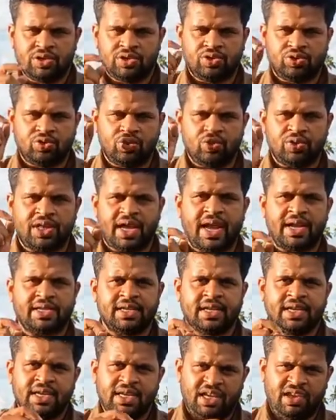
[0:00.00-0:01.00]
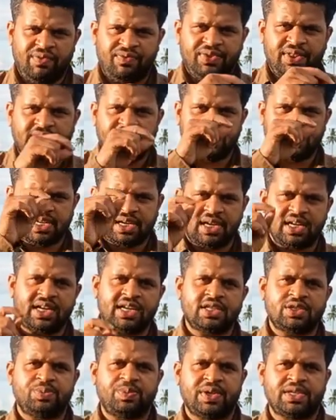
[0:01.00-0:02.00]
so that if there is a
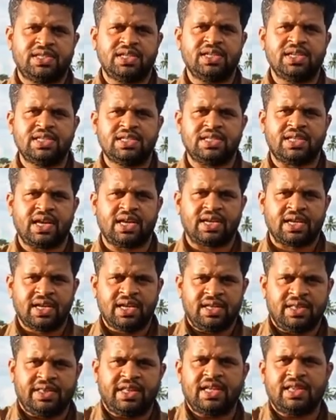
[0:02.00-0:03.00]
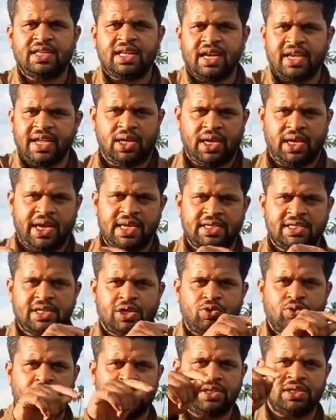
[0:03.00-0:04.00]
correct spacing is there, then the air
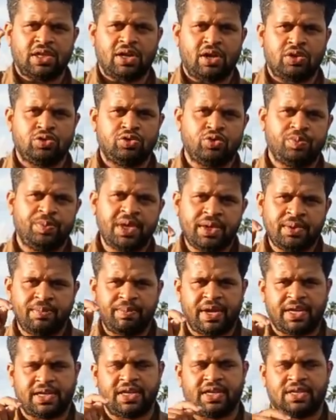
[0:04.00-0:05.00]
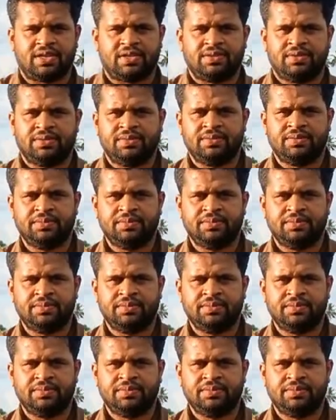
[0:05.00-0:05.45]
circulation also be better.